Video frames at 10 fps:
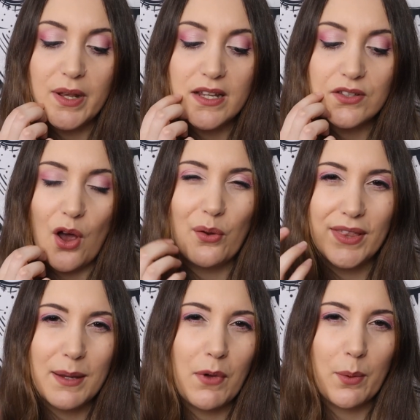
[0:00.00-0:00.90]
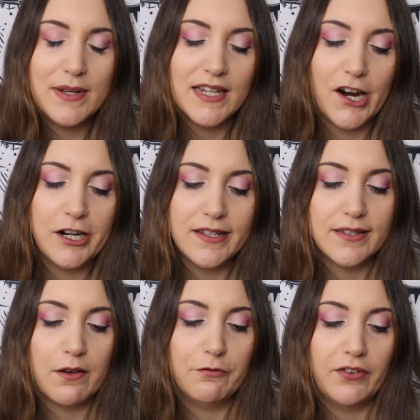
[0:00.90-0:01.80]
but it's only momentary
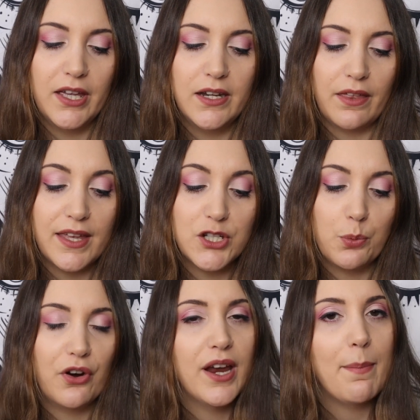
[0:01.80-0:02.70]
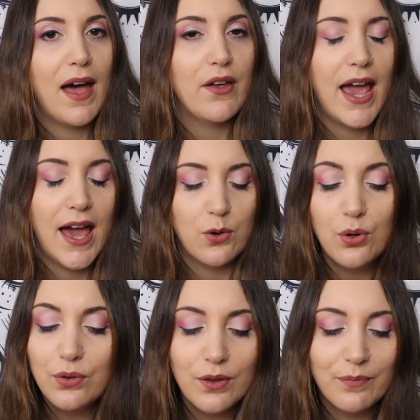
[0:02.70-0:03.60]
discomfort and nothing to worry about at
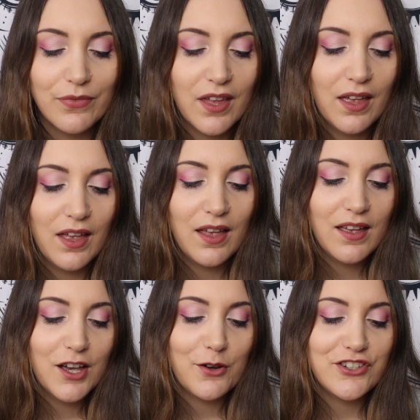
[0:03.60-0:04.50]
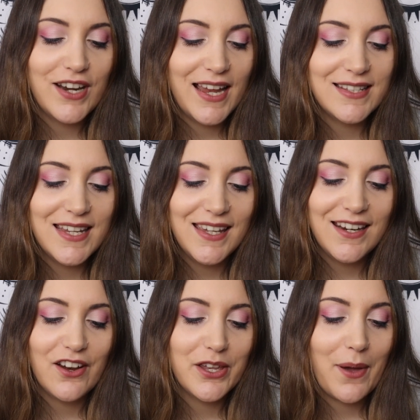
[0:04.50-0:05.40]
all. Question
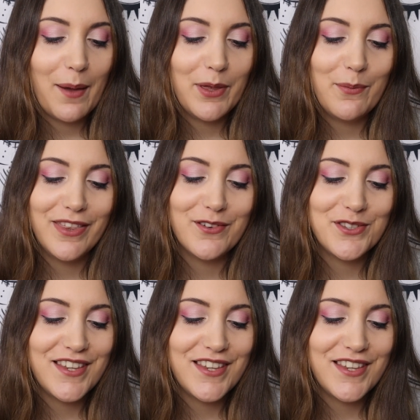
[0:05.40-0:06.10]
18, are you happy with your